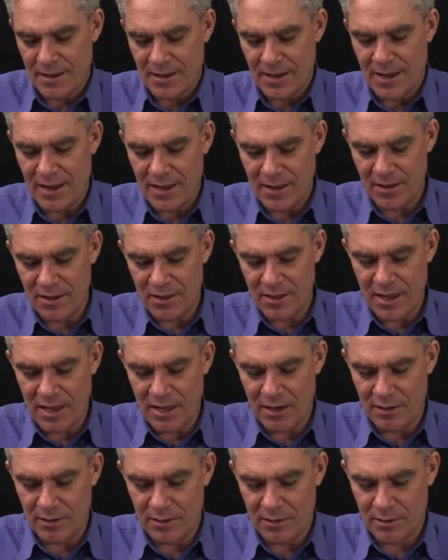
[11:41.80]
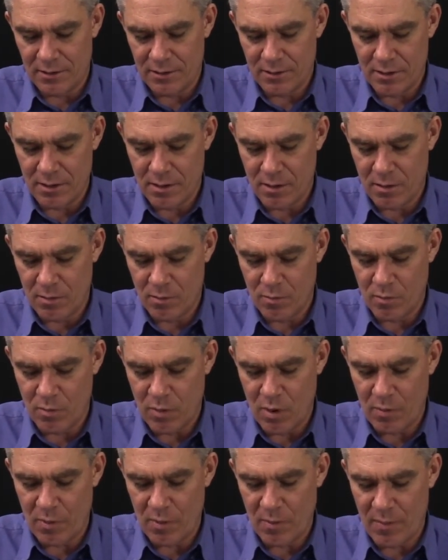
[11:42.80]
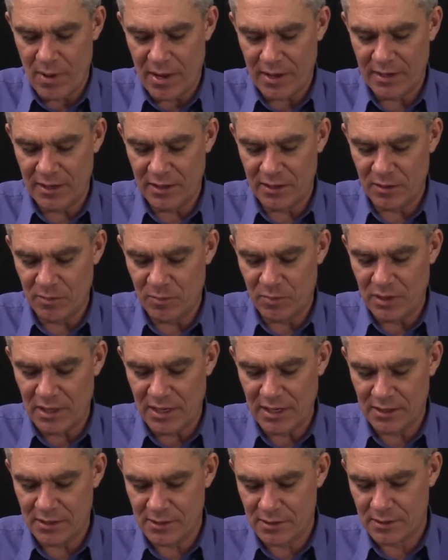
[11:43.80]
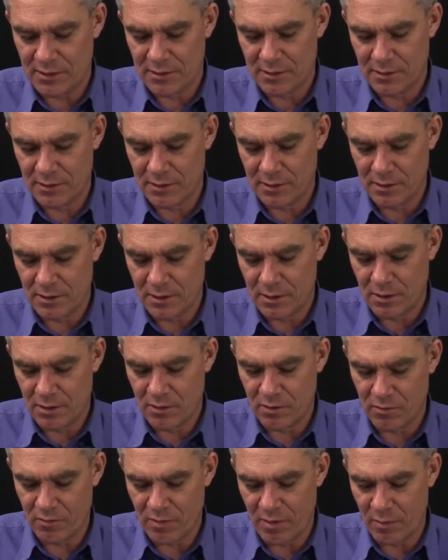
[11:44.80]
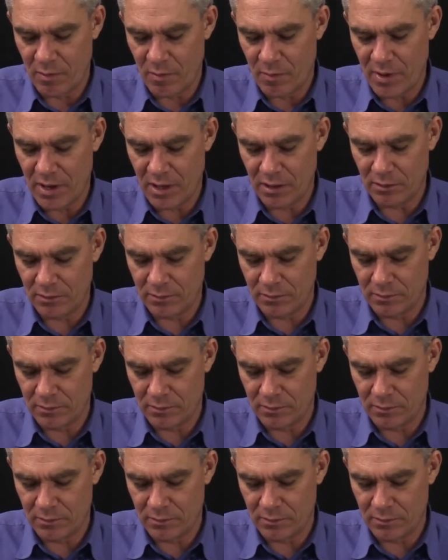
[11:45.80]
And then pop it back into place, the rubber belt.